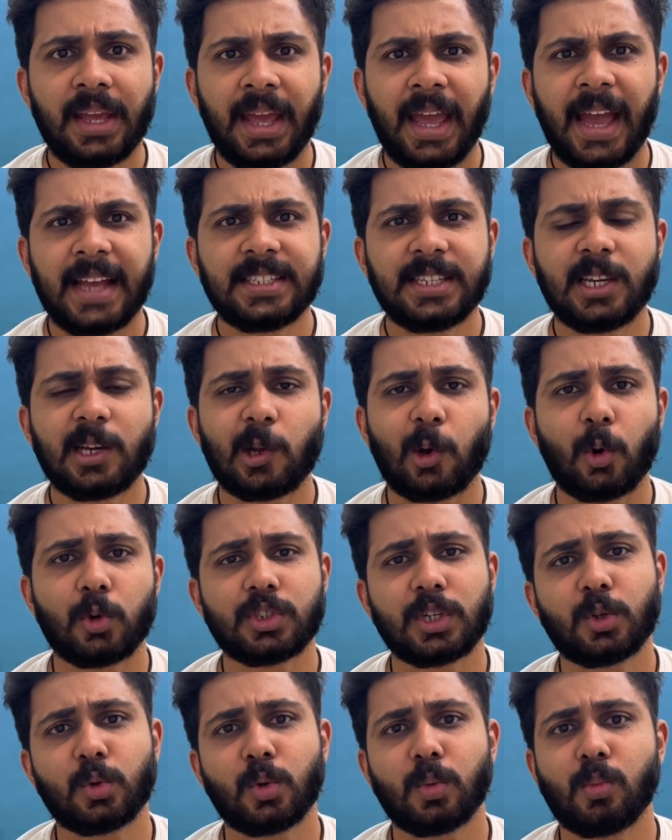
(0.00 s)
edging
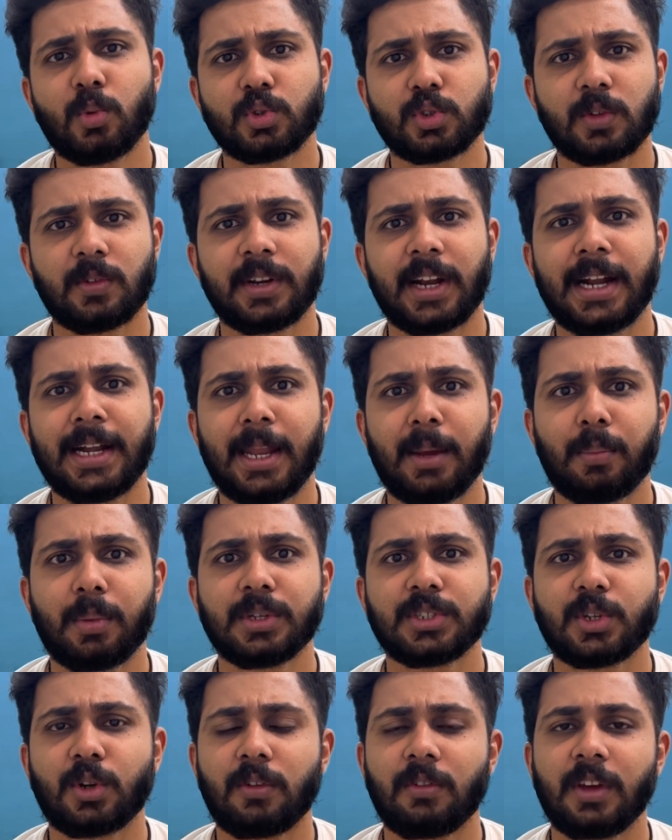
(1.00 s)
closer to the most of the ninety
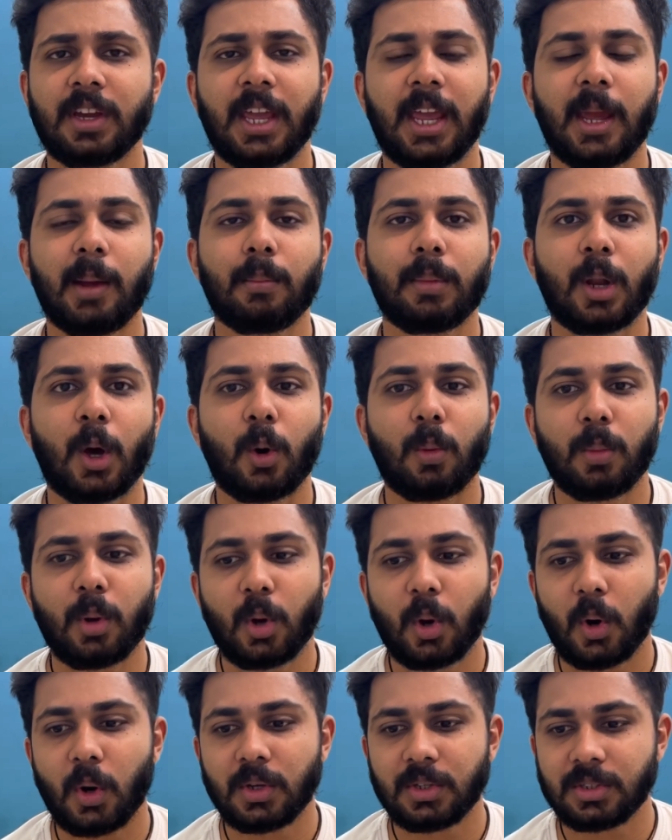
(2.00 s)
percent of the game now,
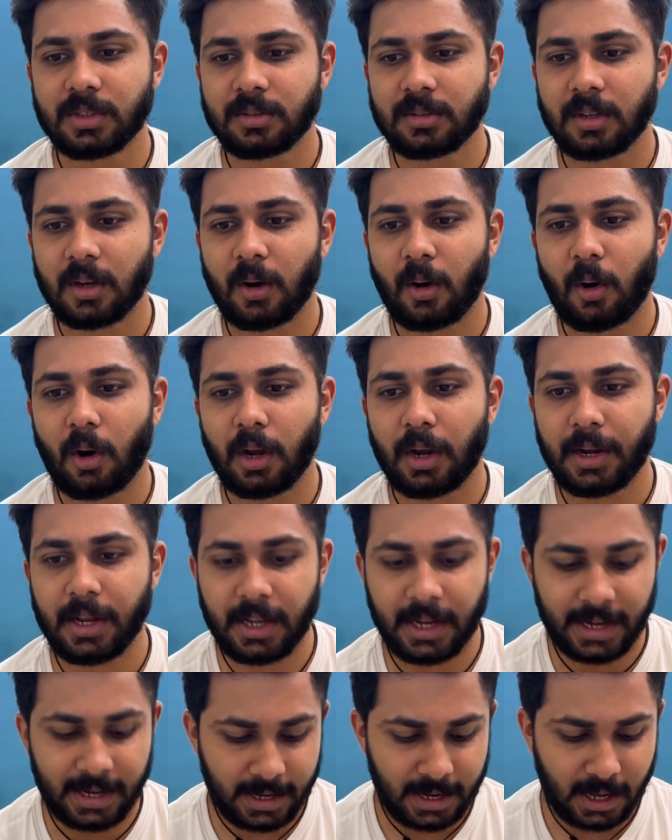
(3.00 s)
because
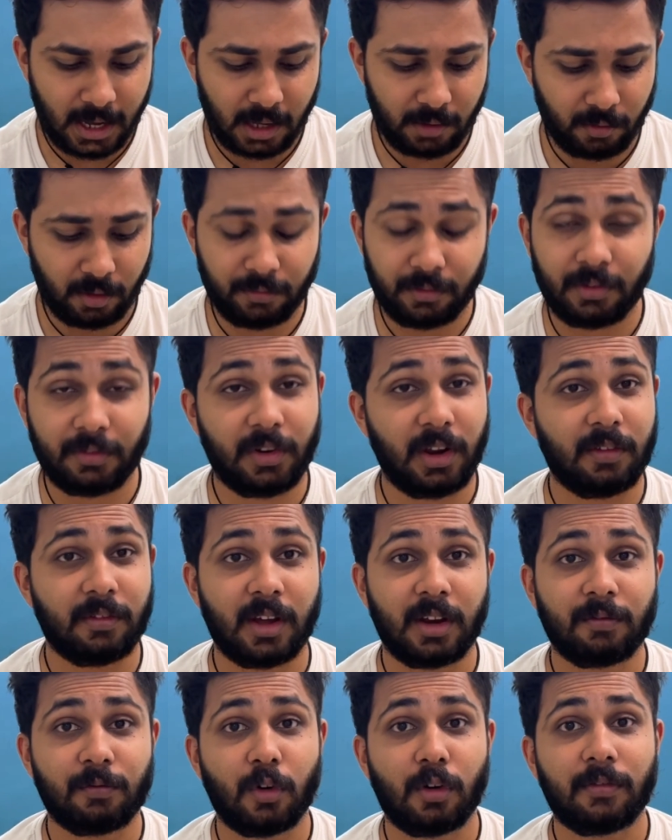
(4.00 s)
already India are one
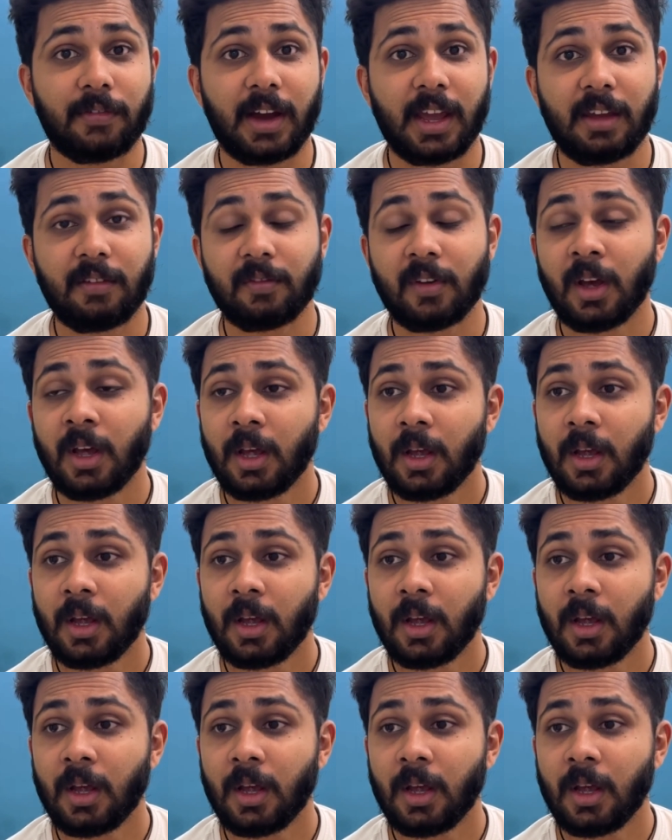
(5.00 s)
fifty-one for five.